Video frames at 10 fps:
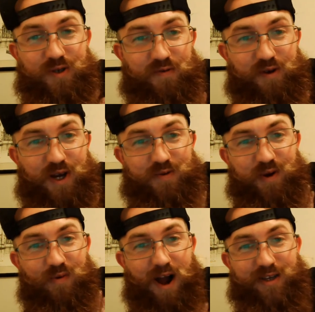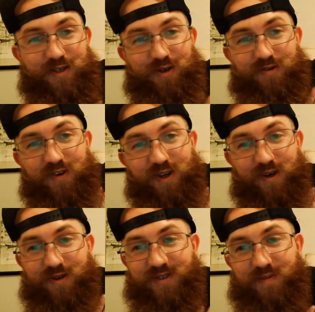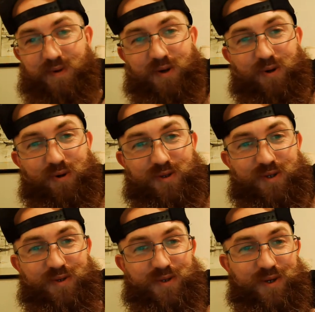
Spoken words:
So if you guys want to watch those videos, it'd be cool too.